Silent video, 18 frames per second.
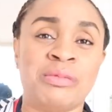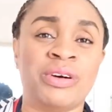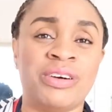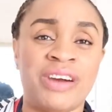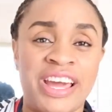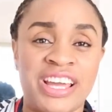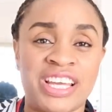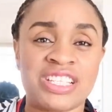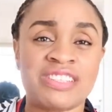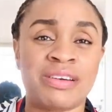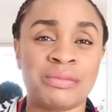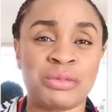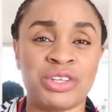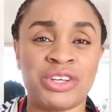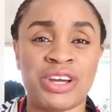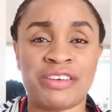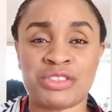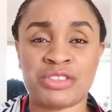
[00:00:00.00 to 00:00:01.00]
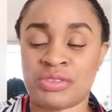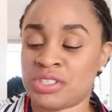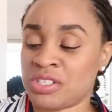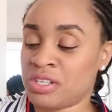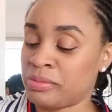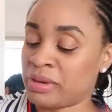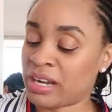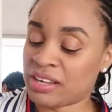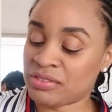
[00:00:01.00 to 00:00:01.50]
but I guess I'm going to have to
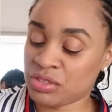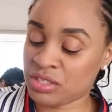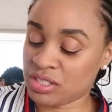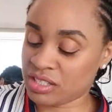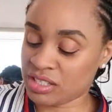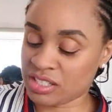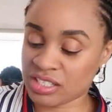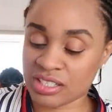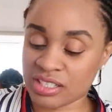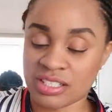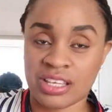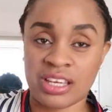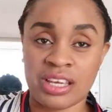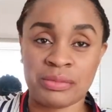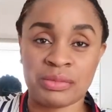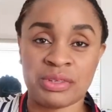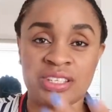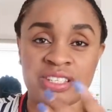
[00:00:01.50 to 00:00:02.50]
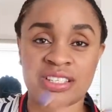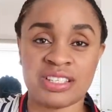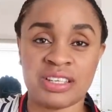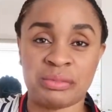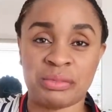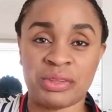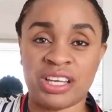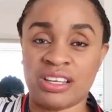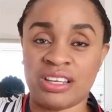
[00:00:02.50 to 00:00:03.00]
return it. I have to return this because it came in the
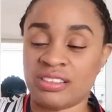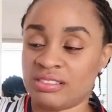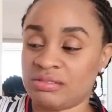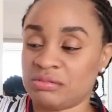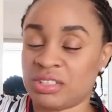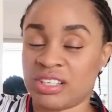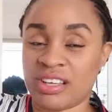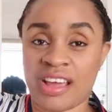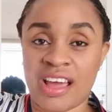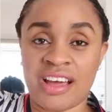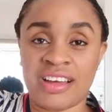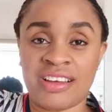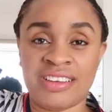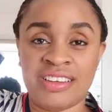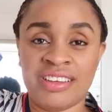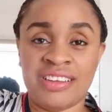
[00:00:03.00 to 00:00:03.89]
same thing. But yeah.